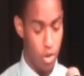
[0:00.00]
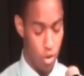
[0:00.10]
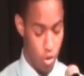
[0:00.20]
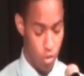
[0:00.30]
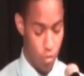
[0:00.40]

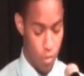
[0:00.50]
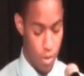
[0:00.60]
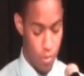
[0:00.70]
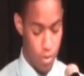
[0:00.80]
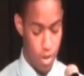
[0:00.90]
learned from
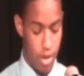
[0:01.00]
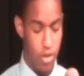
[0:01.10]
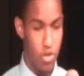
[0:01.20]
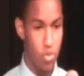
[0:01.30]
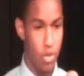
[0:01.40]
them,
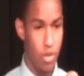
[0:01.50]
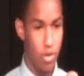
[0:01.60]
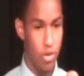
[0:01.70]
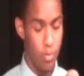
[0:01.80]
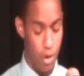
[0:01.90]
and used what they
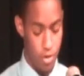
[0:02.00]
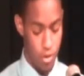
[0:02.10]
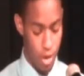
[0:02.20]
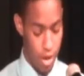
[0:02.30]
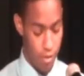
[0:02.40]
learned to better
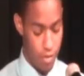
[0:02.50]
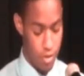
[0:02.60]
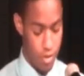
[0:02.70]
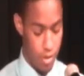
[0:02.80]
their lives.